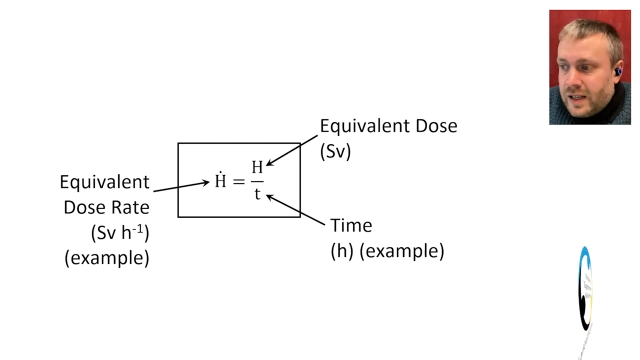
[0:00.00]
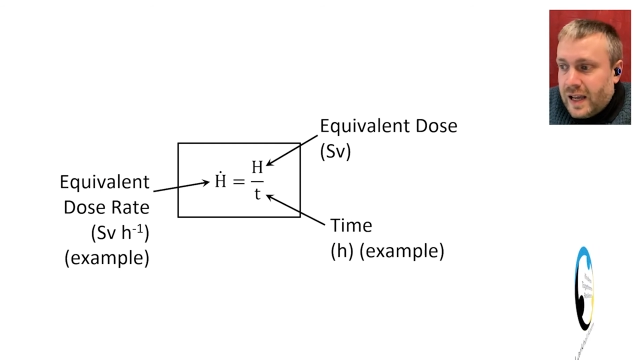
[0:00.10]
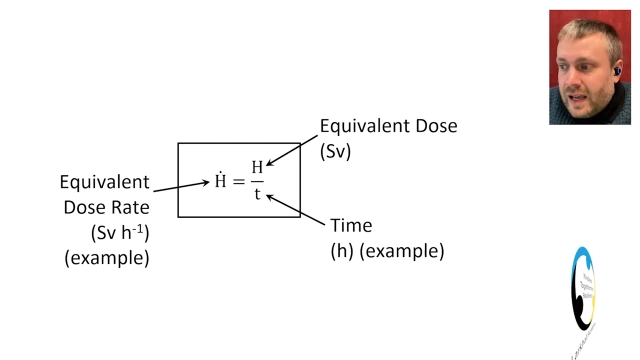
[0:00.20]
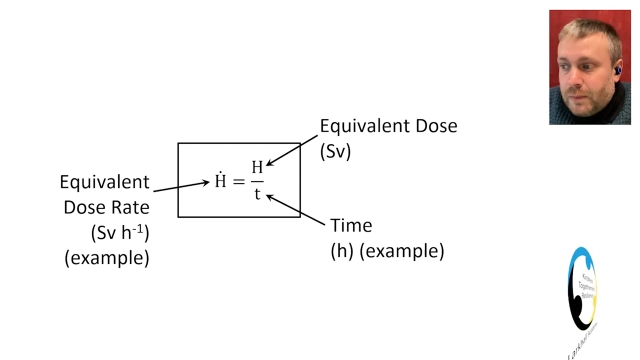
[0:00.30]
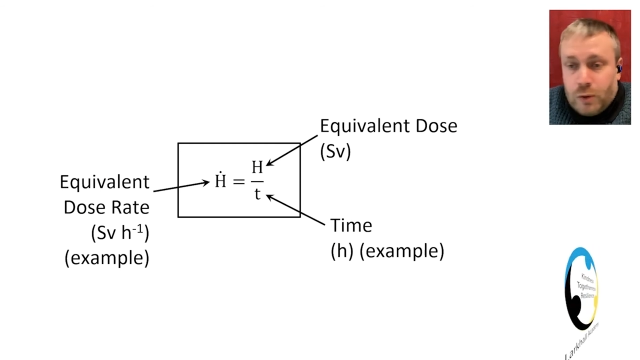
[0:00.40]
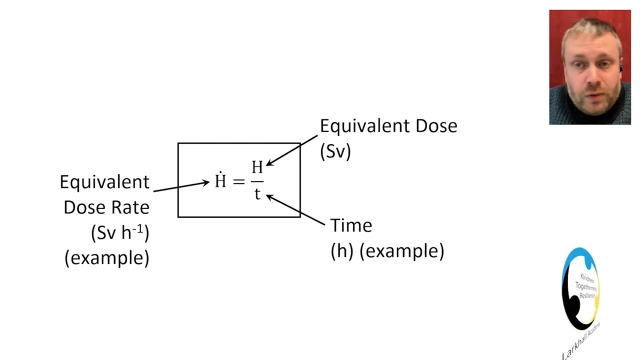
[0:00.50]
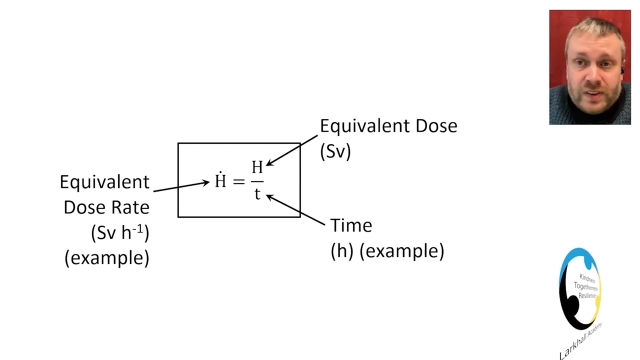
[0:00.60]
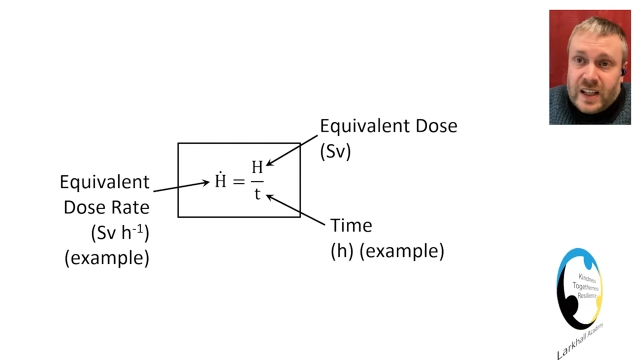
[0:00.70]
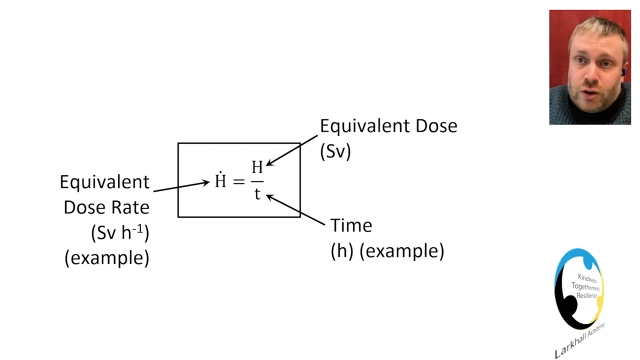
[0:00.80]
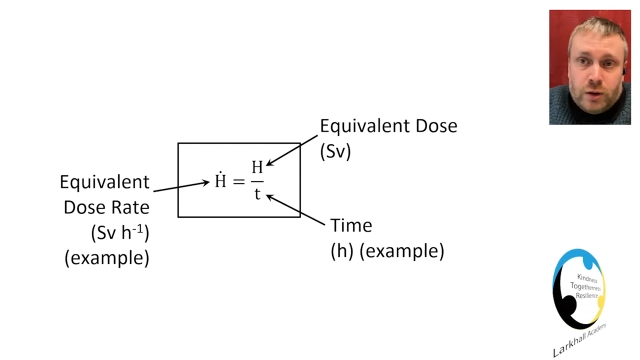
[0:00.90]
However,
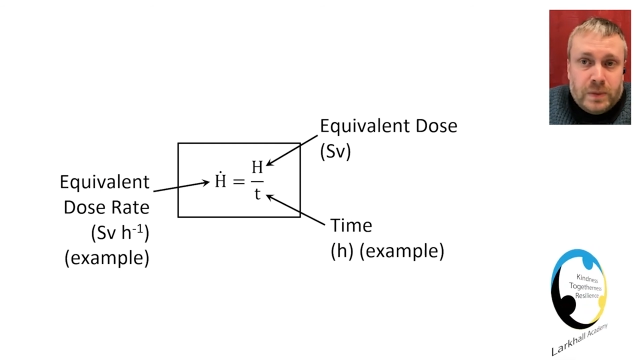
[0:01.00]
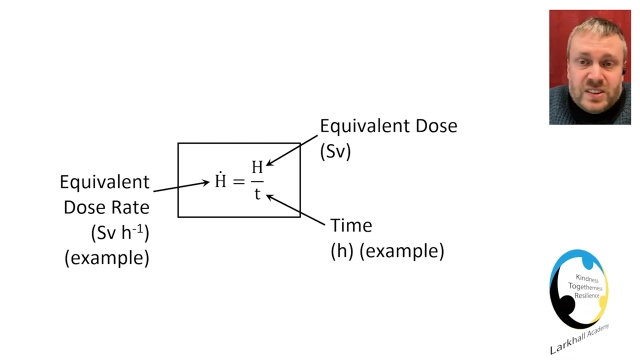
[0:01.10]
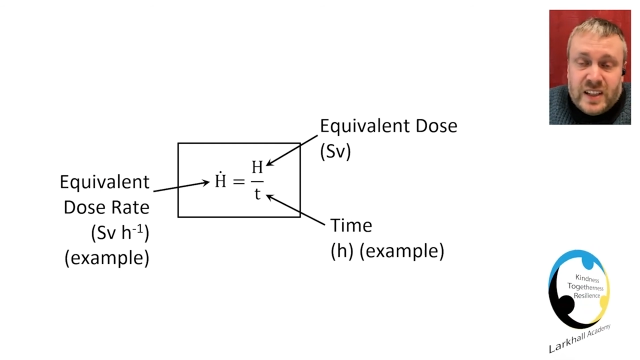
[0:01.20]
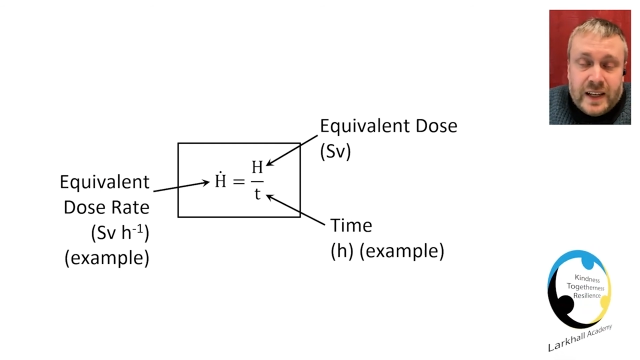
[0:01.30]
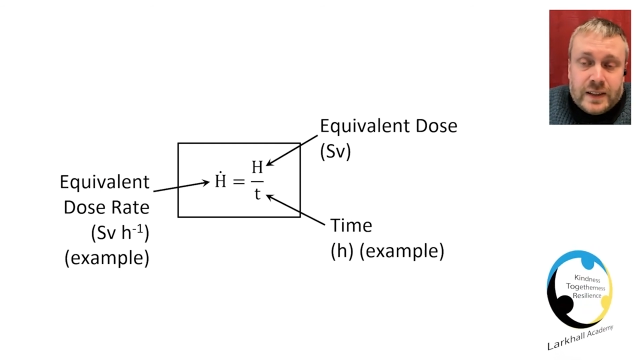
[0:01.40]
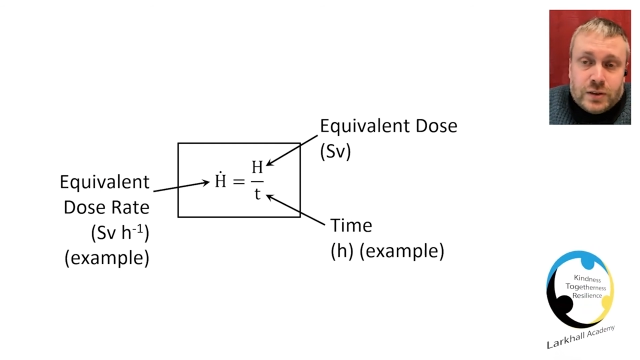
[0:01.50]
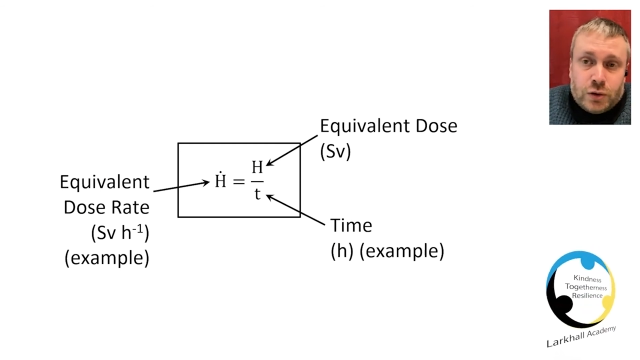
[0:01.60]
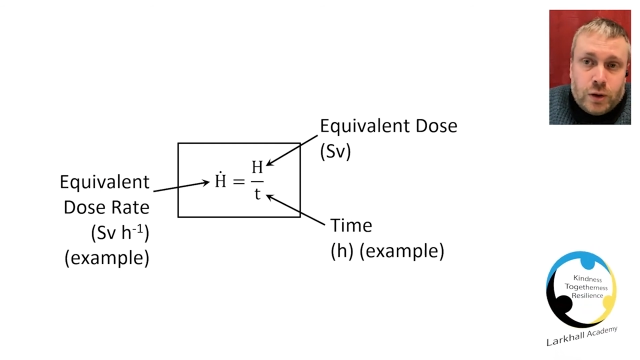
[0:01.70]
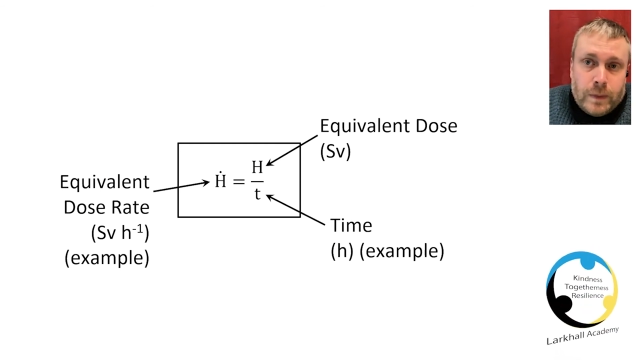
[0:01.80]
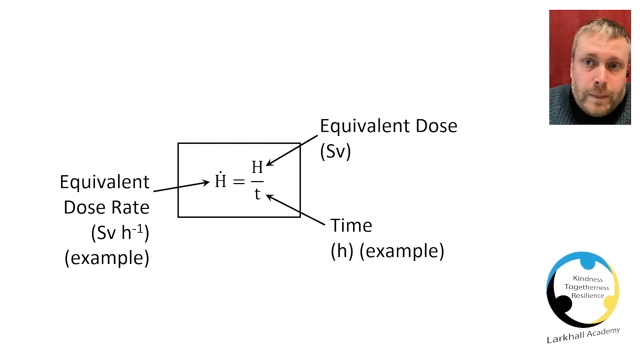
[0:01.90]
that could be seconds, it
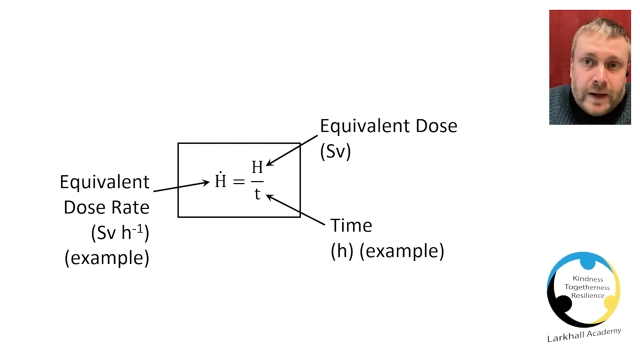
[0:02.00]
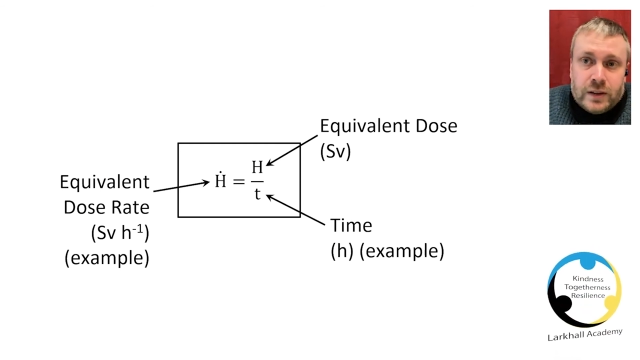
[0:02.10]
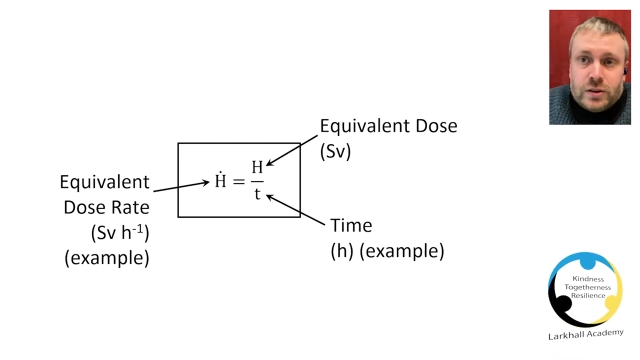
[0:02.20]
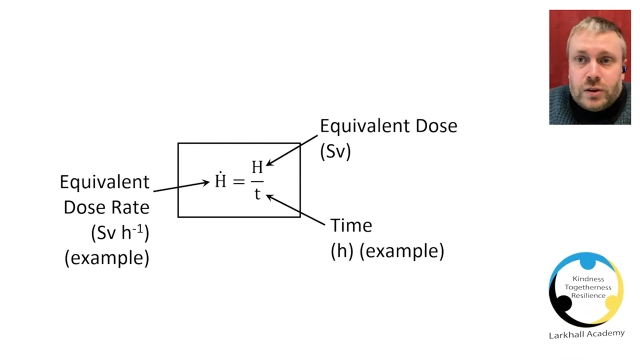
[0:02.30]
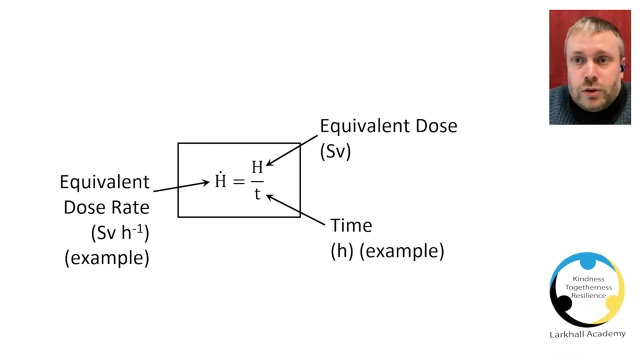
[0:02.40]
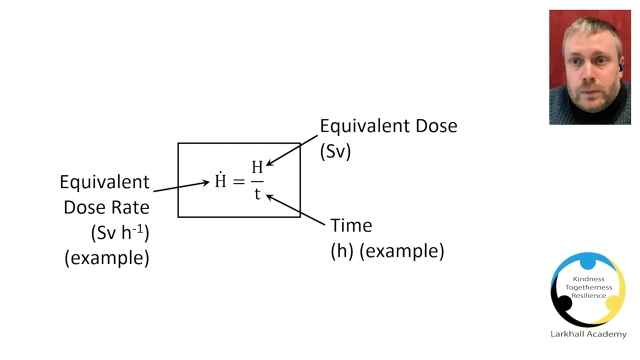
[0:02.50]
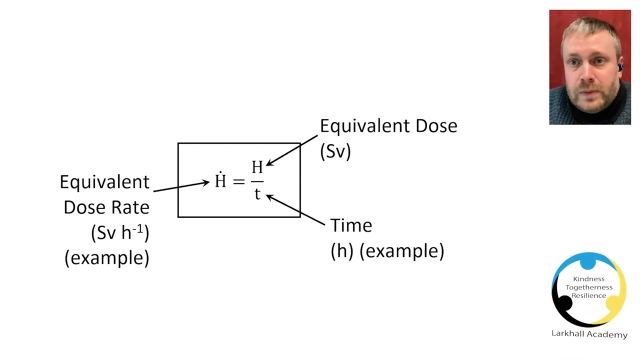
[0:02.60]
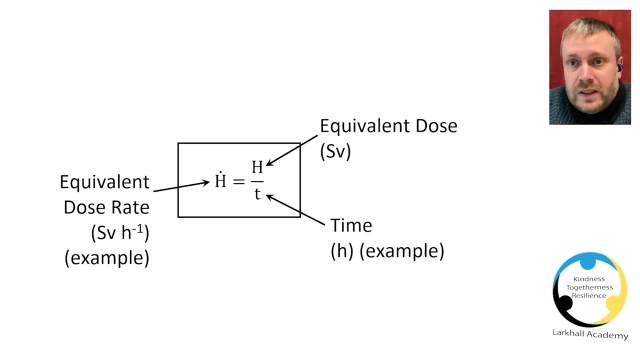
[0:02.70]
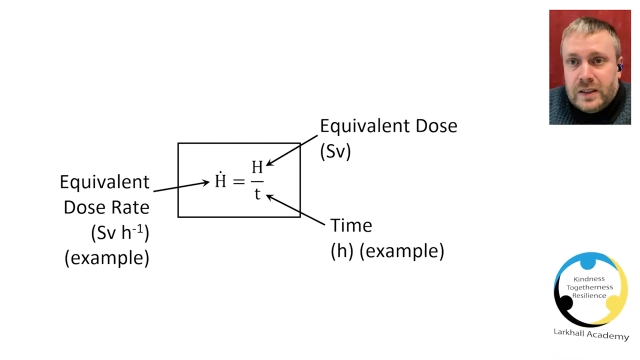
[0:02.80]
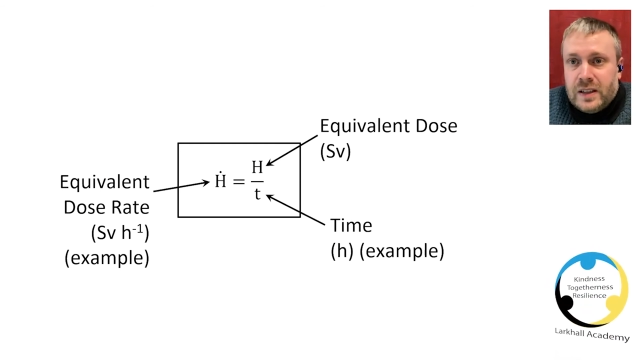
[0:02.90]
could be minutes, it could
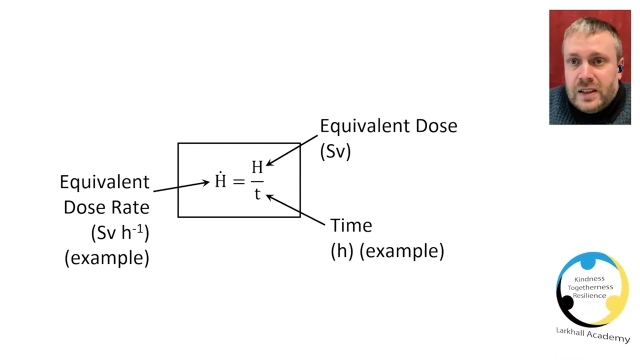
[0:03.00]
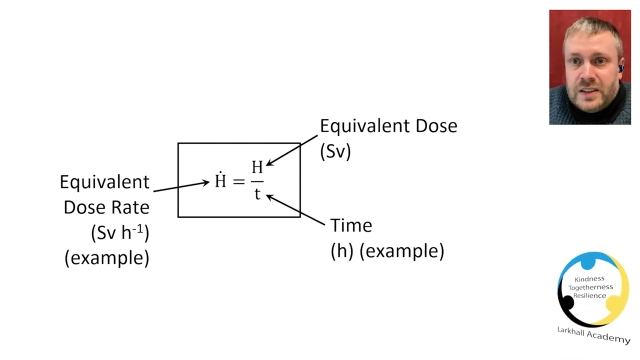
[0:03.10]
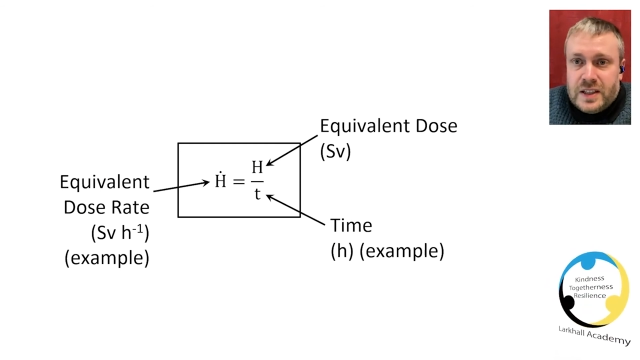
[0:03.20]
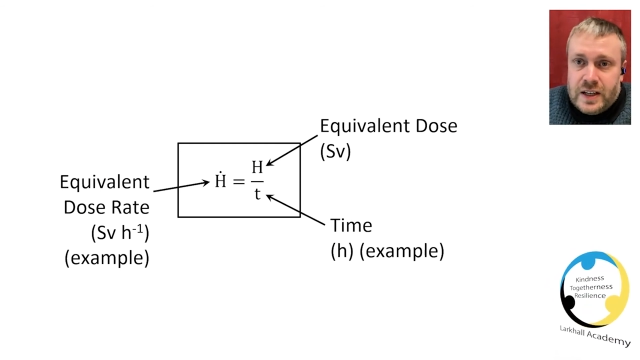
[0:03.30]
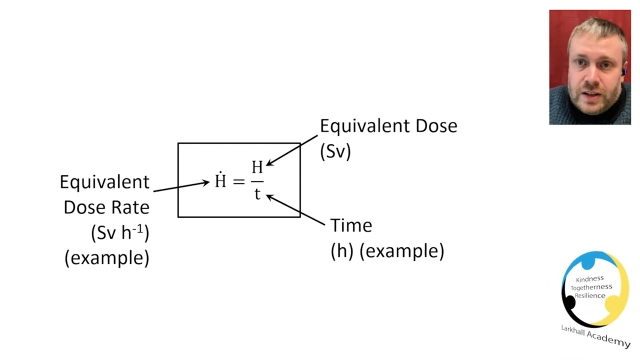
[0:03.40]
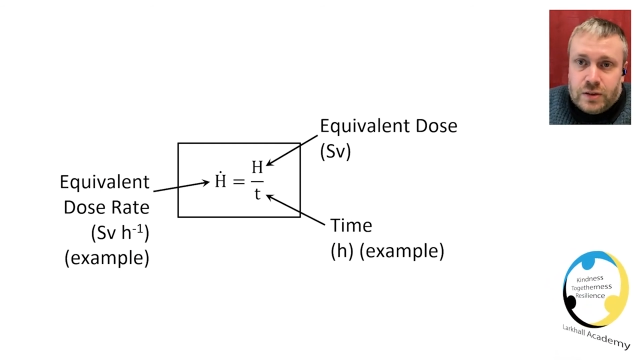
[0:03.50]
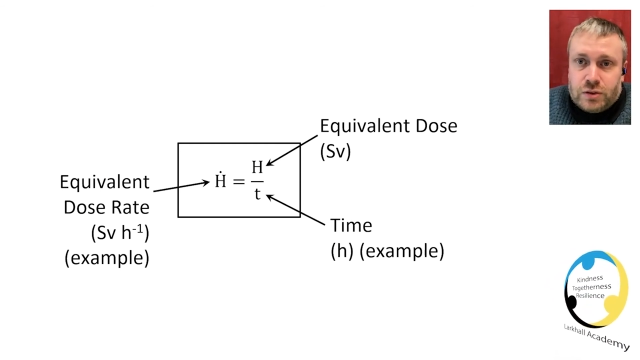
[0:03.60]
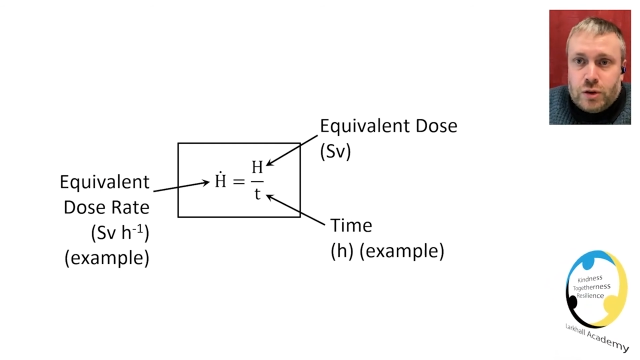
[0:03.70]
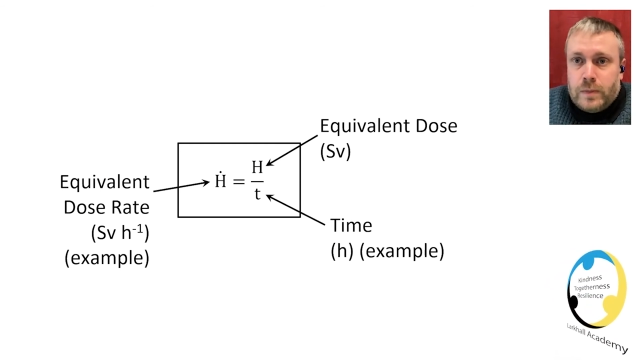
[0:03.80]
be years, could be